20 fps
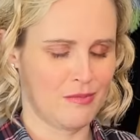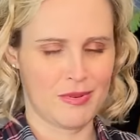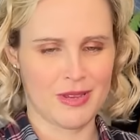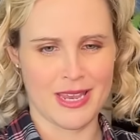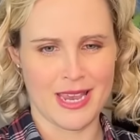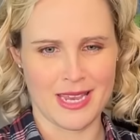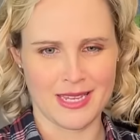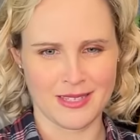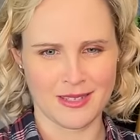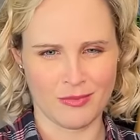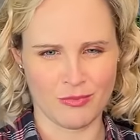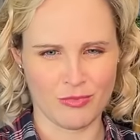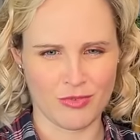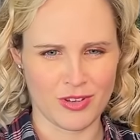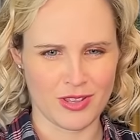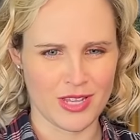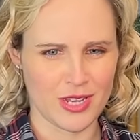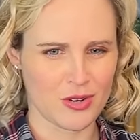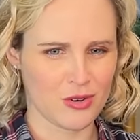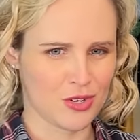But yes, some
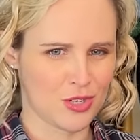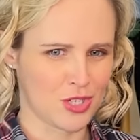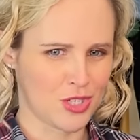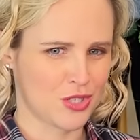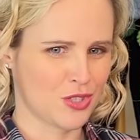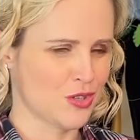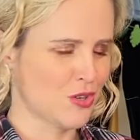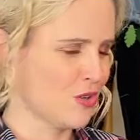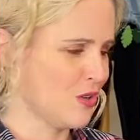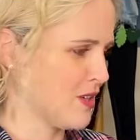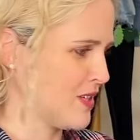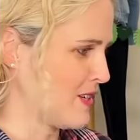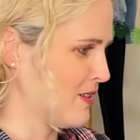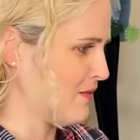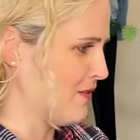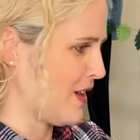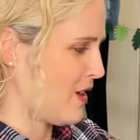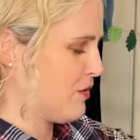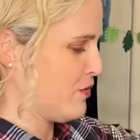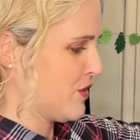really gorgeous cotton
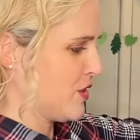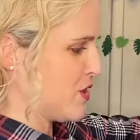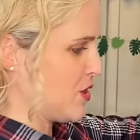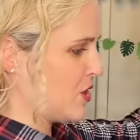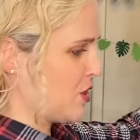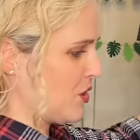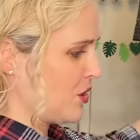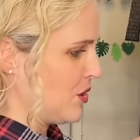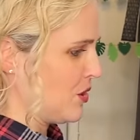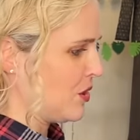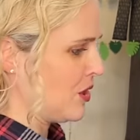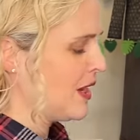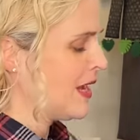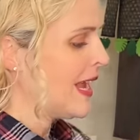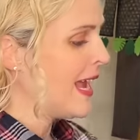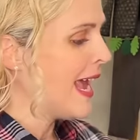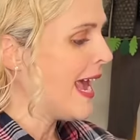velvets too.